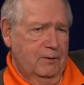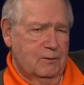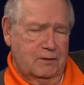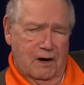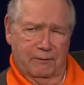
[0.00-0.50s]

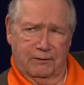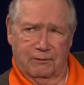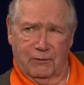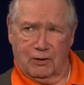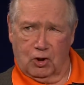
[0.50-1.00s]
view comes
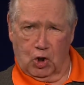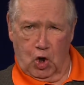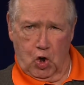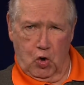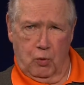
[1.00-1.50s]
from the
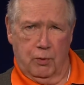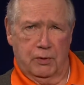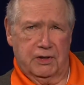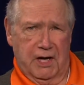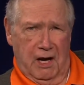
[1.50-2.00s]
Globe,
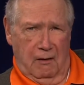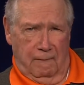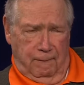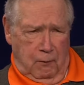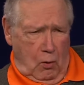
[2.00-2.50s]

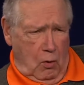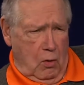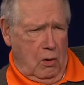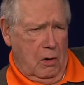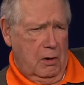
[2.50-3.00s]
Channel
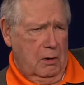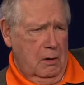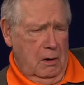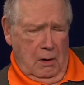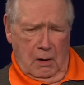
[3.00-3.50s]
4,